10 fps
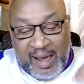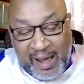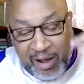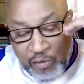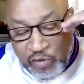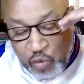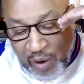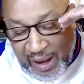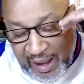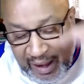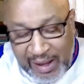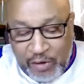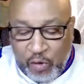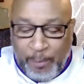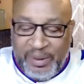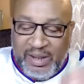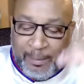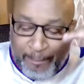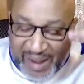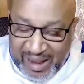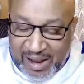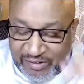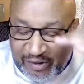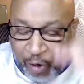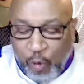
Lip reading: how do I handle being passed